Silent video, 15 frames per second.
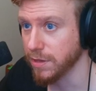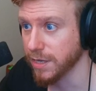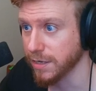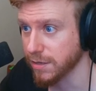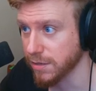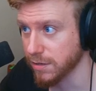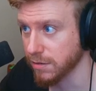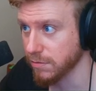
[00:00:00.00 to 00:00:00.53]

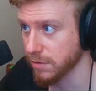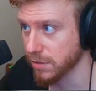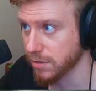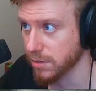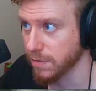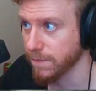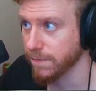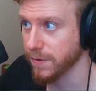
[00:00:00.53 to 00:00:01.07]
like, you know, your
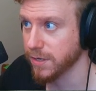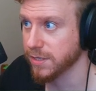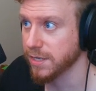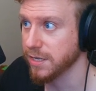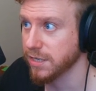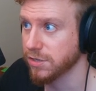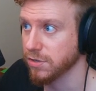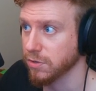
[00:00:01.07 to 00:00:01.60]
sort of first
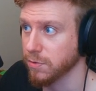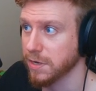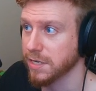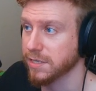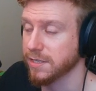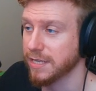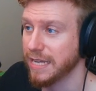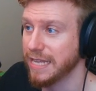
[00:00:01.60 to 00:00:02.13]
initial
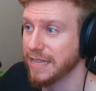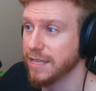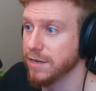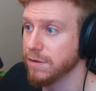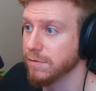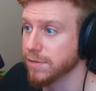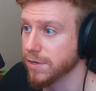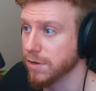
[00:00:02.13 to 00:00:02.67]
quests in the
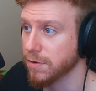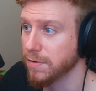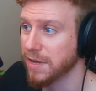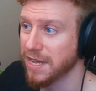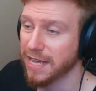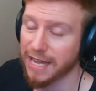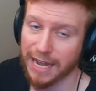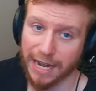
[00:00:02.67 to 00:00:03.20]
new zone,
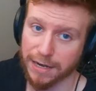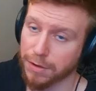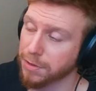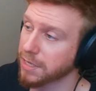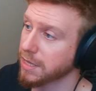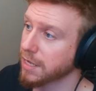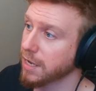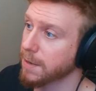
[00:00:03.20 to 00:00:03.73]
I don't
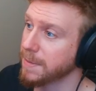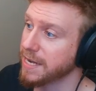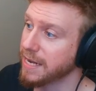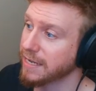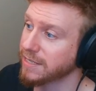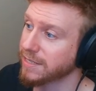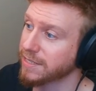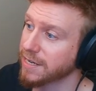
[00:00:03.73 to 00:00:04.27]
think they're going to be
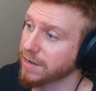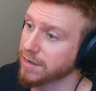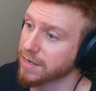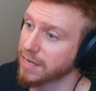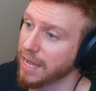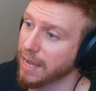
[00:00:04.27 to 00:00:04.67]
necessary.